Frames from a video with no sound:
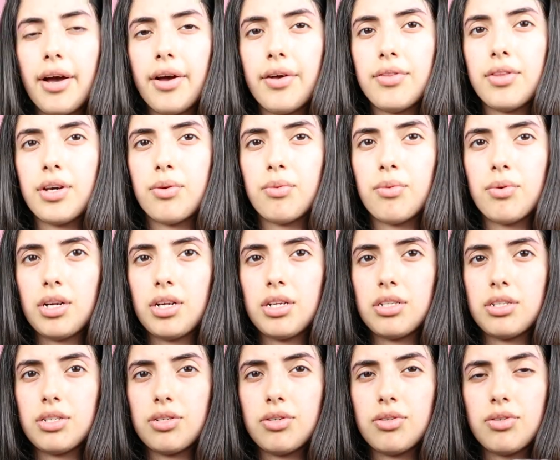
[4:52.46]
And then what I
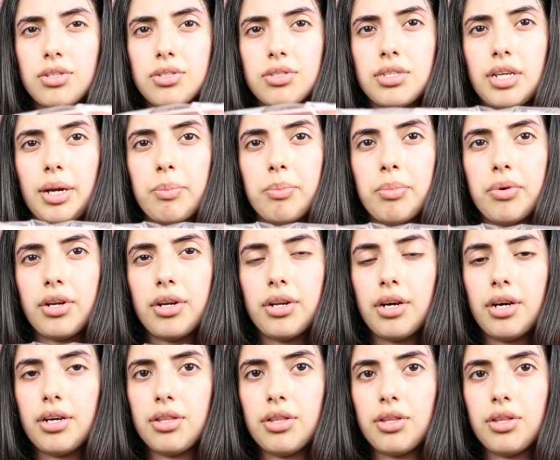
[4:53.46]
do is I put